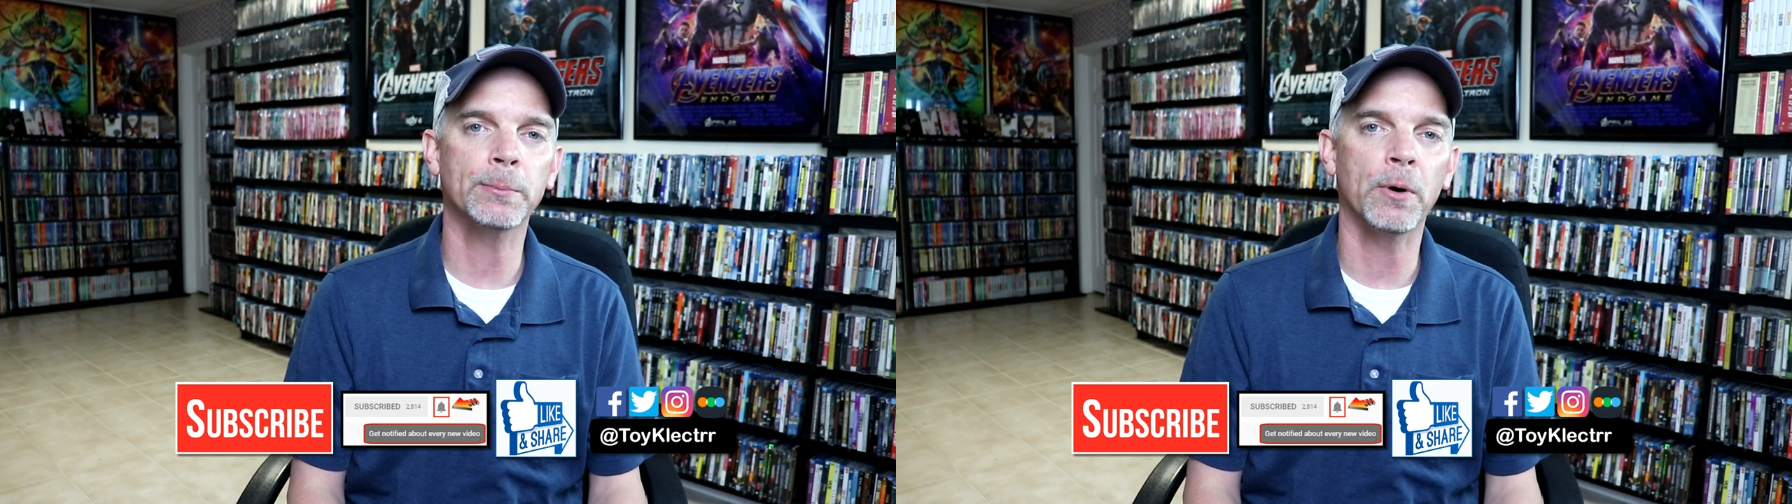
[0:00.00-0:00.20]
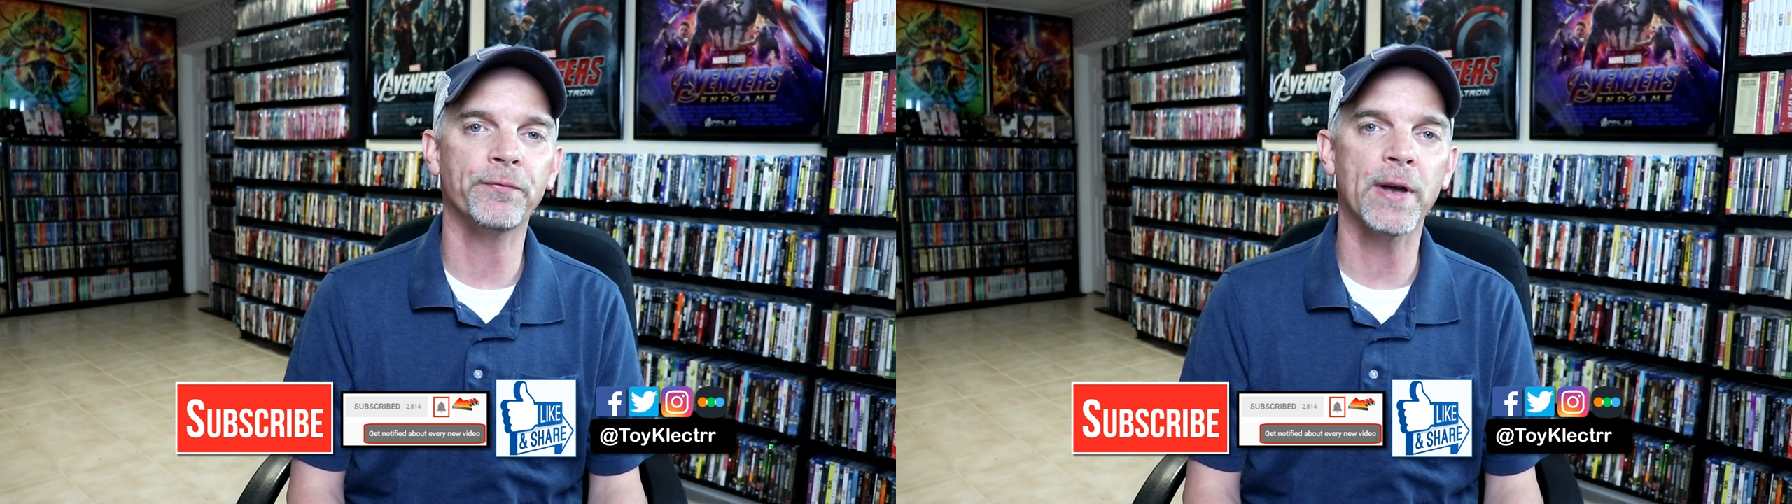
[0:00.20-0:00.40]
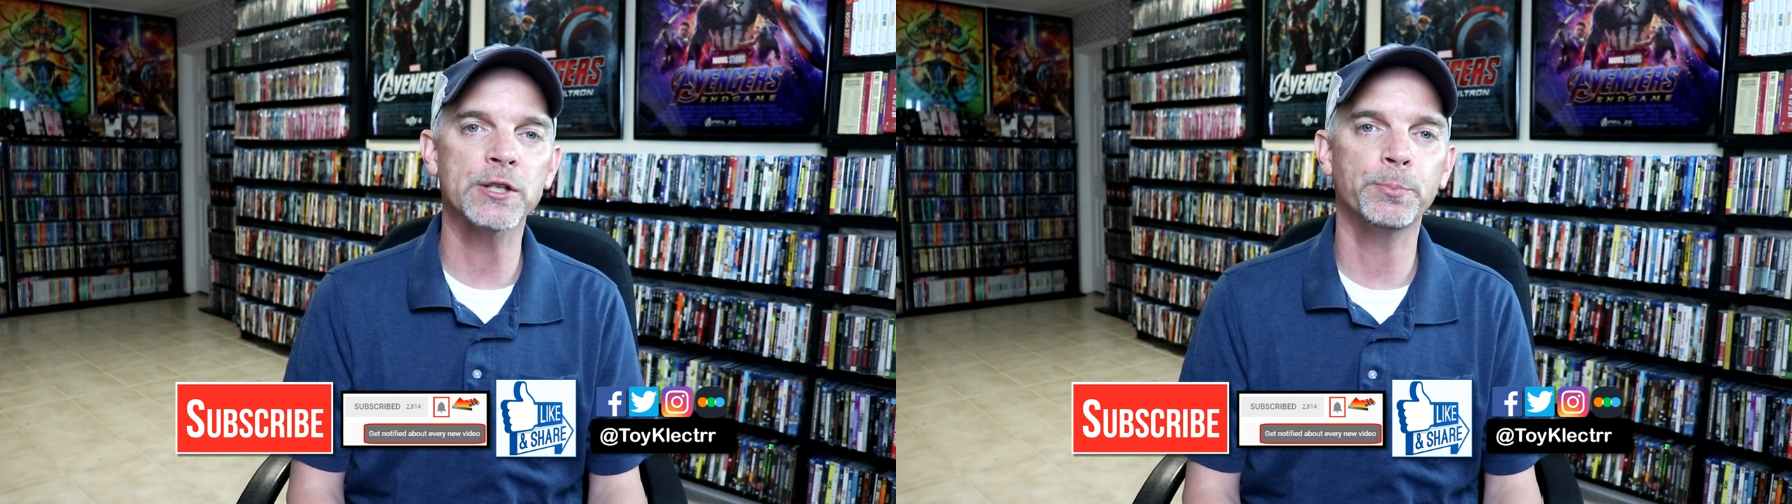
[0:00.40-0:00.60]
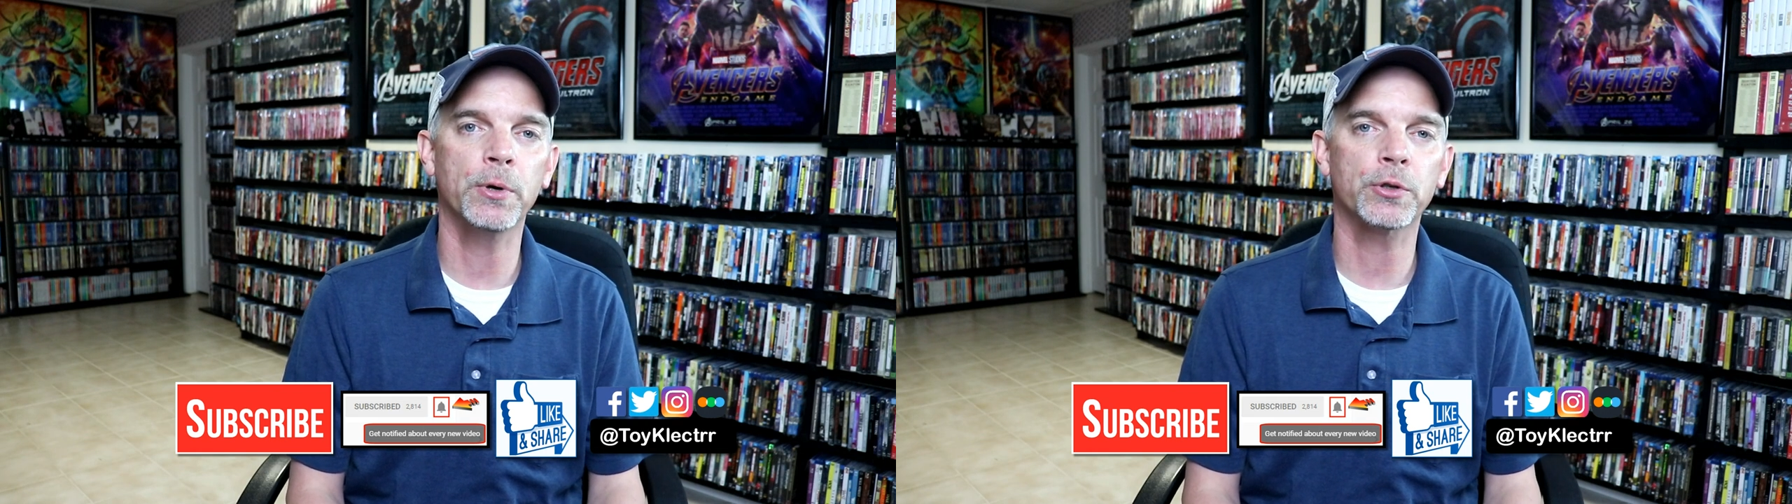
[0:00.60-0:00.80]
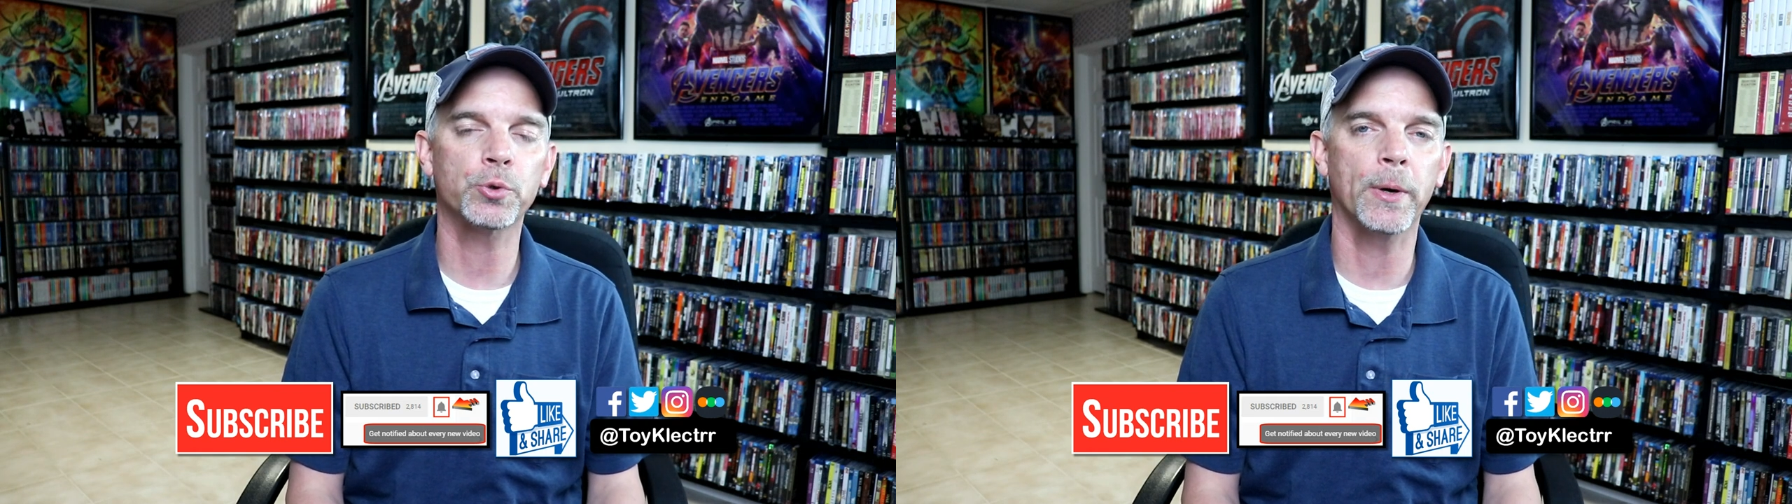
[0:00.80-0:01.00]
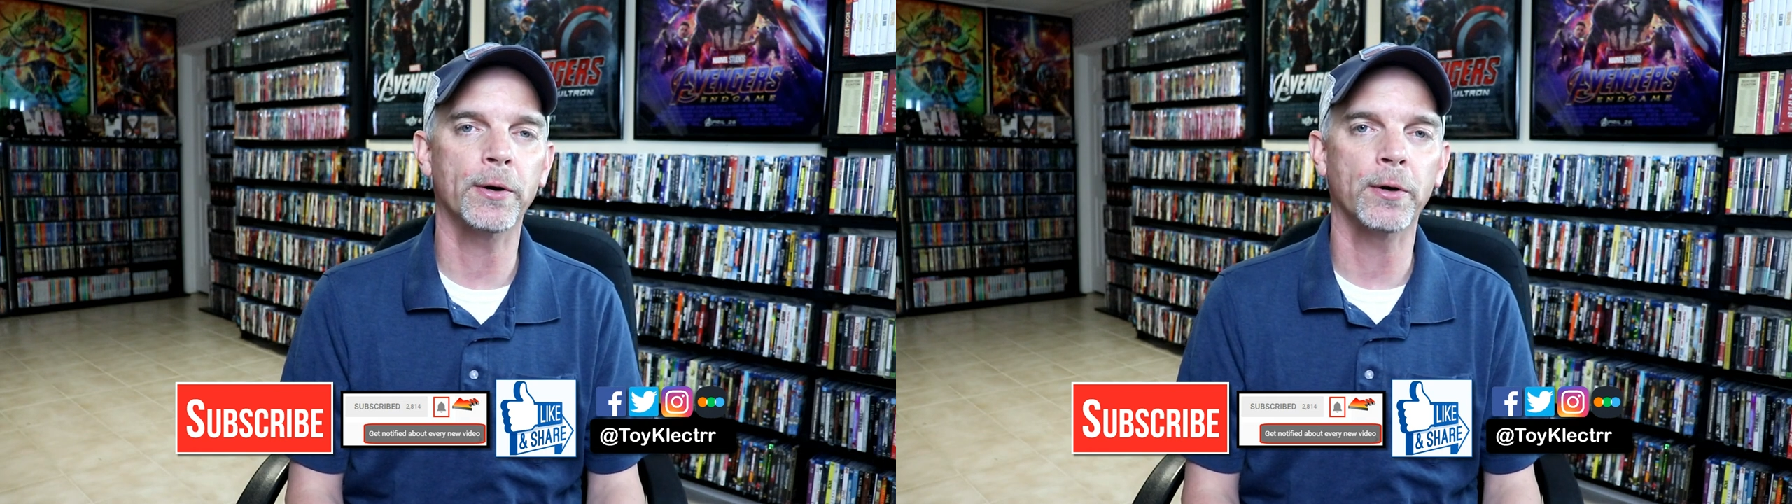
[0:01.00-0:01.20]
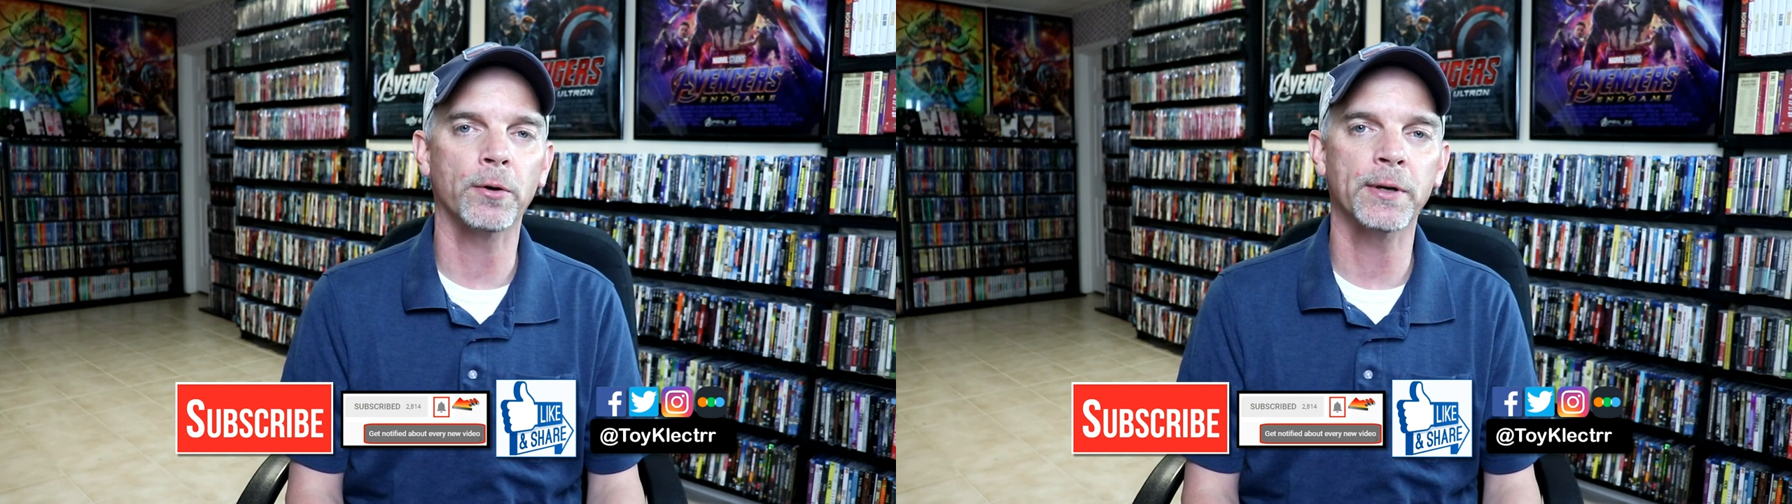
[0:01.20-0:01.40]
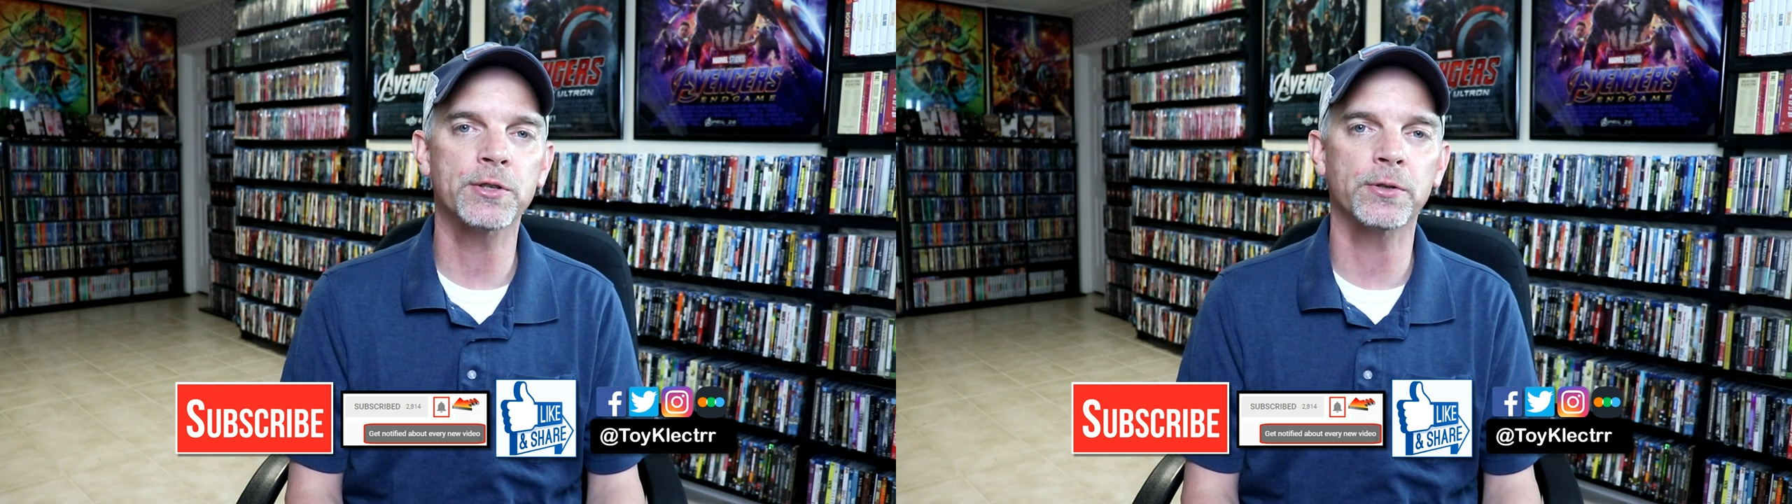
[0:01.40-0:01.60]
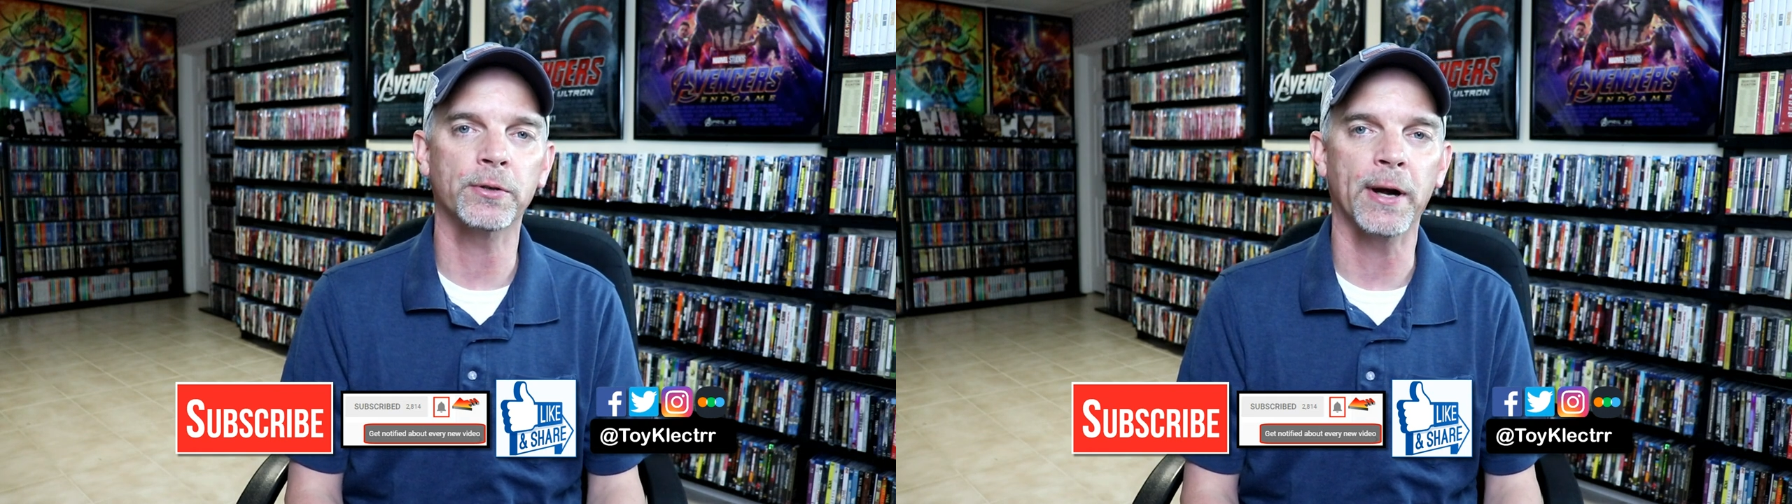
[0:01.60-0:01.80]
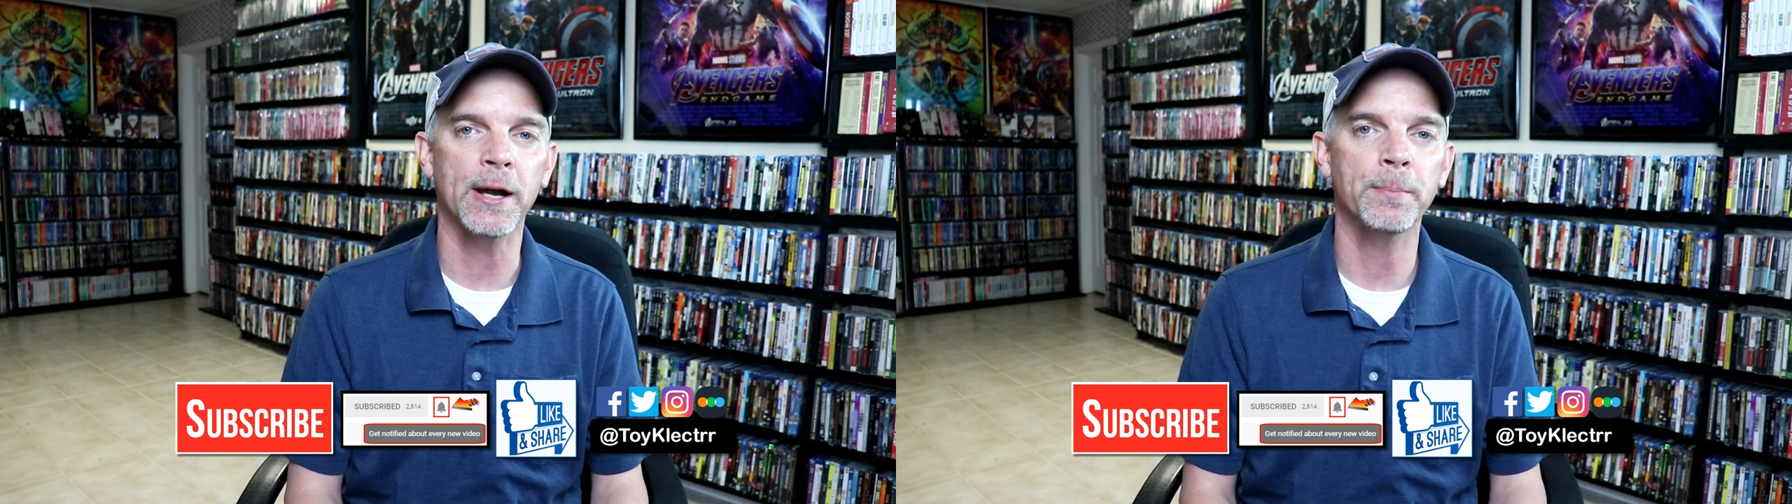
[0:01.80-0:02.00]
I'm on Facebook, Twitter, and on
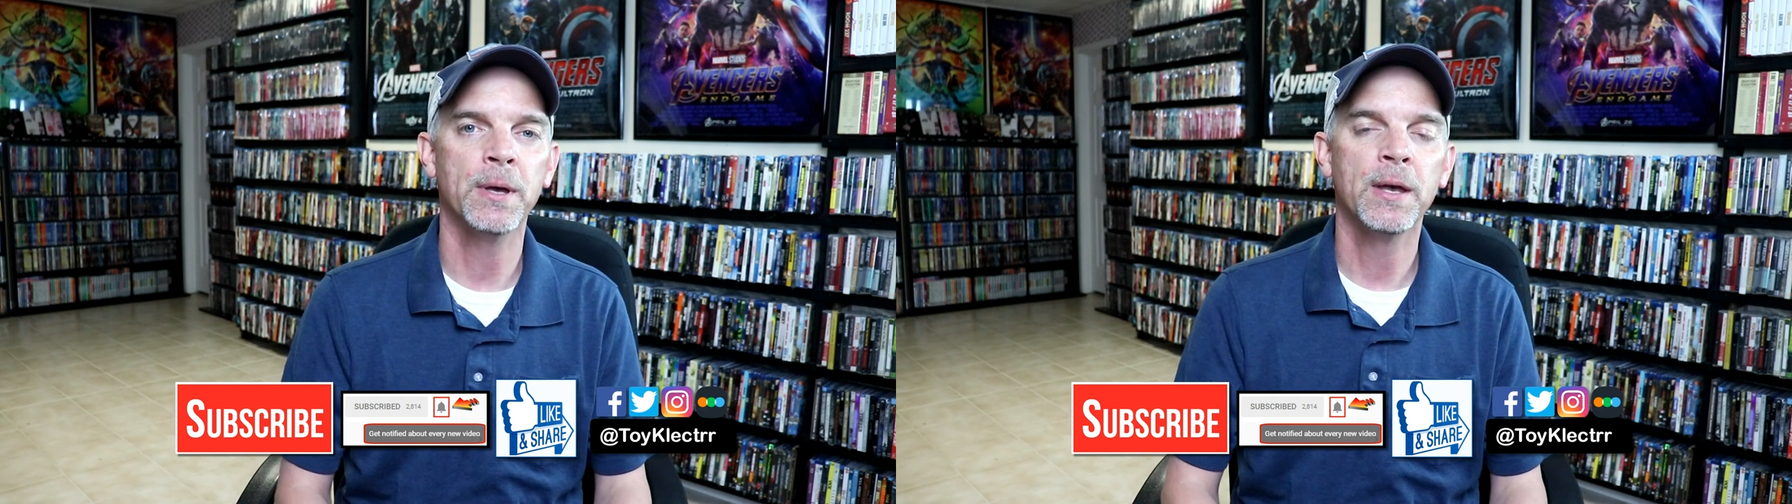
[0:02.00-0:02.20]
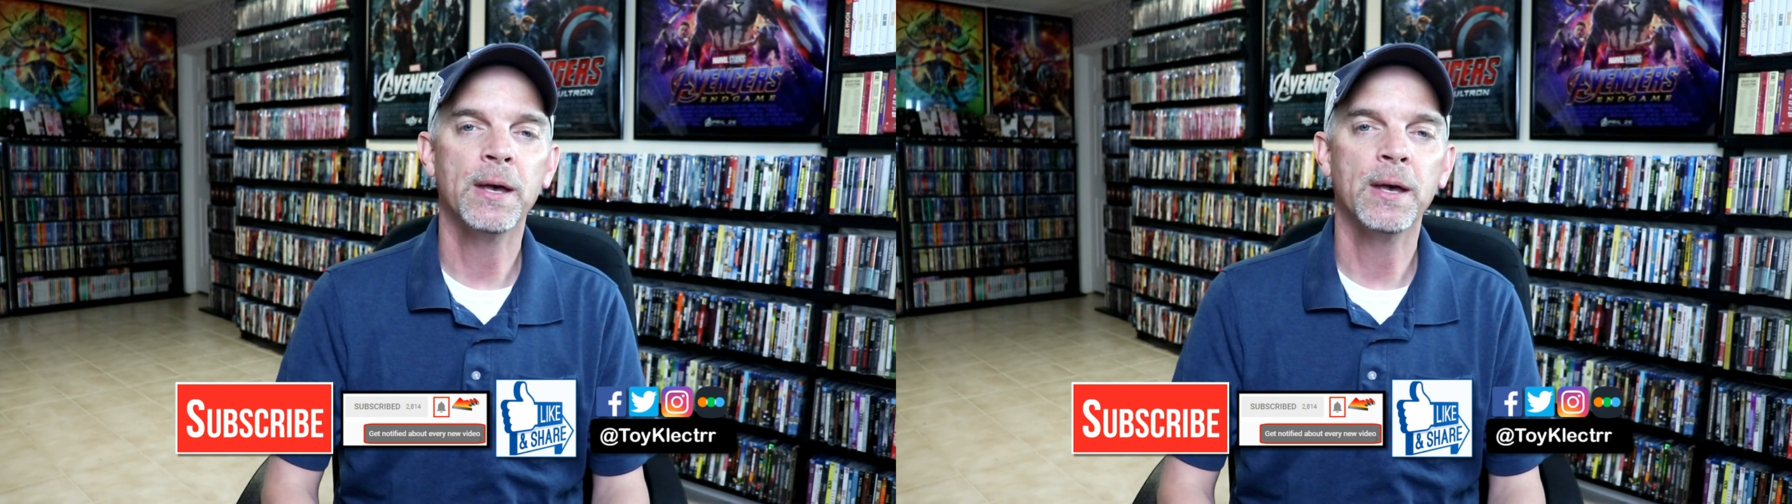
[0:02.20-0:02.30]
Instagram.